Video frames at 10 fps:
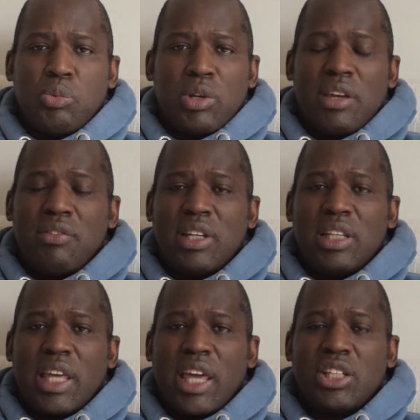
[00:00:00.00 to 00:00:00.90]
will give an
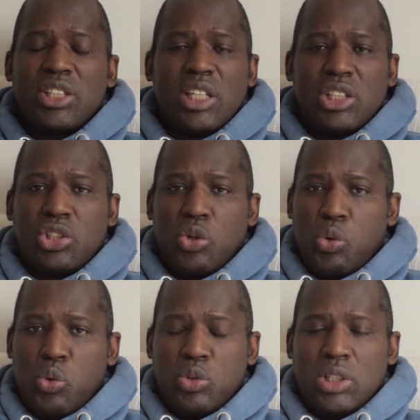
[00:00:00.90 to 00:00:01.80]
indication as to
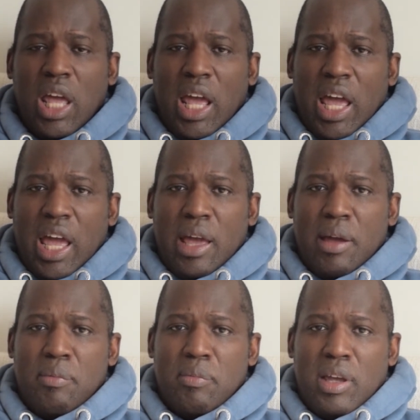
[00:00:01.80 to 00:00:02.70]
who's
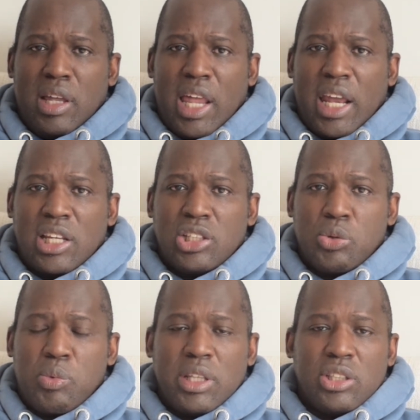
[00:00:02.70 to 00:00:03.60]
likely
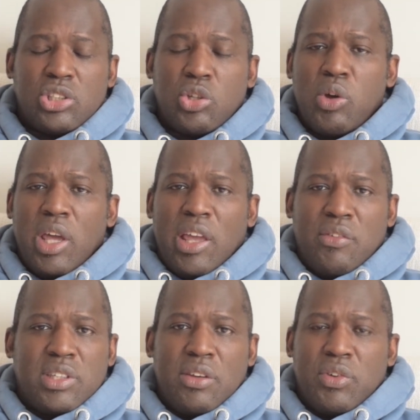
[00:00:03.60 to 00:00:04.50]
to win. So
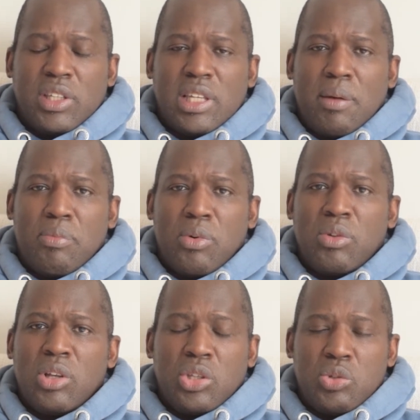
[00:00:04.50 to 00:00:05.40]
if, say, for
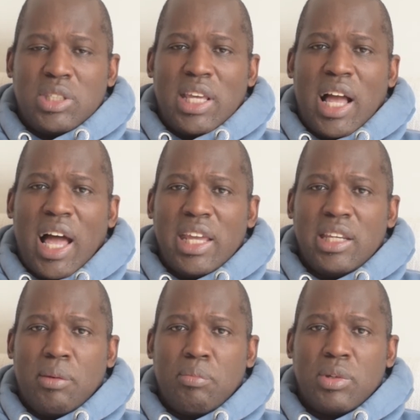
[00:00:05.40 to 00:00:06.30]
example, you see high
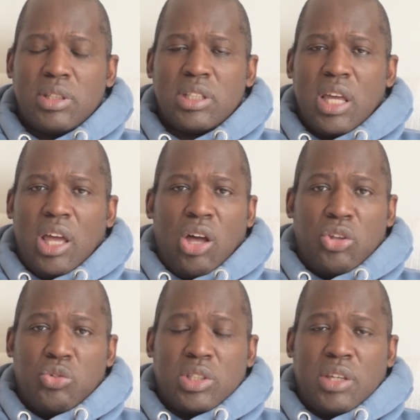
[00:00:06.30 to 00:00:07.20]
numbers,
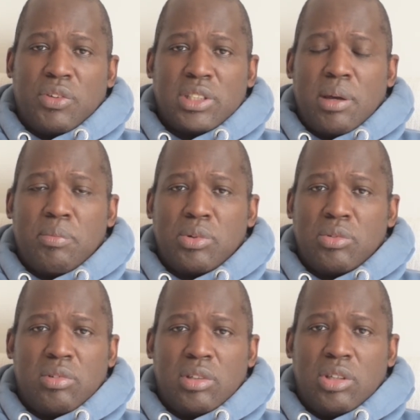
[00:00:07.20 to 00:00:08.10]
you say, for
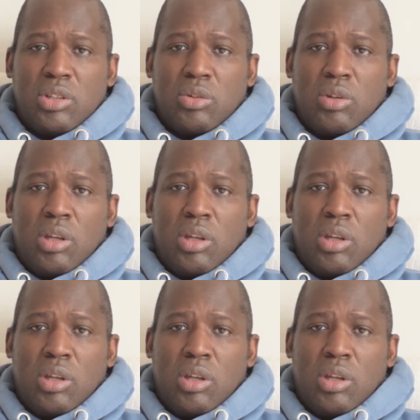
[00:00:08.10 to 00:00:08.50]
example, you know,